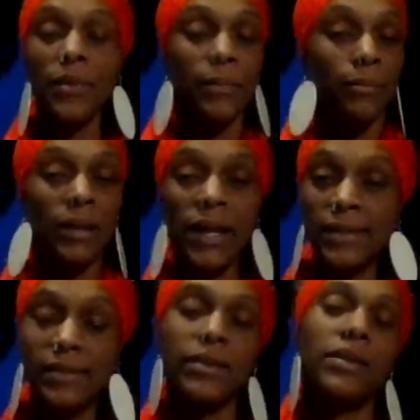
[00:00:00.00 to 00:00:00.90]

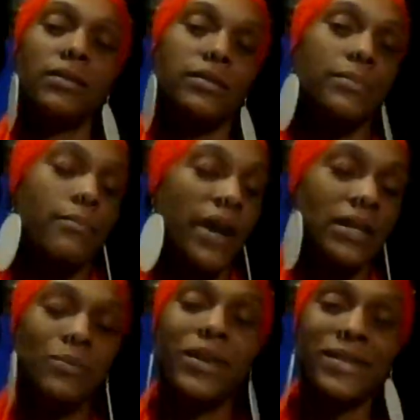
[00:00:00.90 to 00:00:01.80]
Blessings,
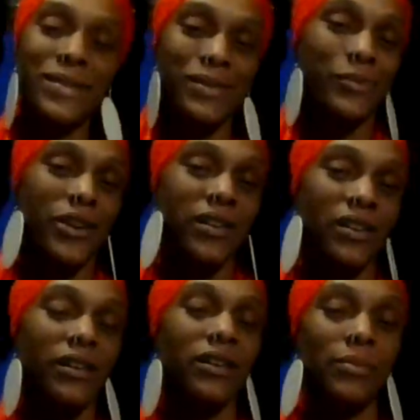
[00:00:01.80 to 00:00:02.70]
mighty blessings, Mariah
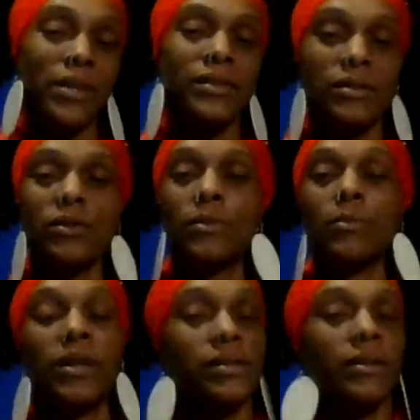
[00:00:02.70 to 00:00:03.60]
Carey.
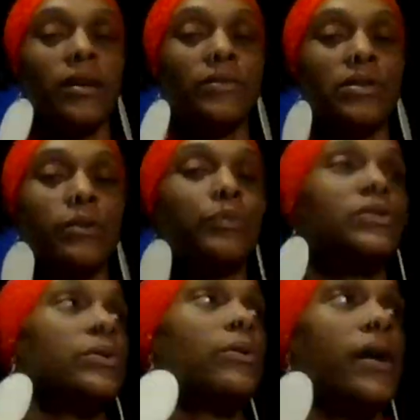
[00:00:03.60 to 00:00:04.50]
Blessed love to you.
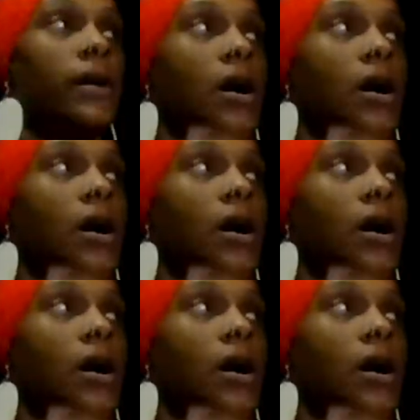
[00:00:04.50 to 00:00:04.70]
So either way,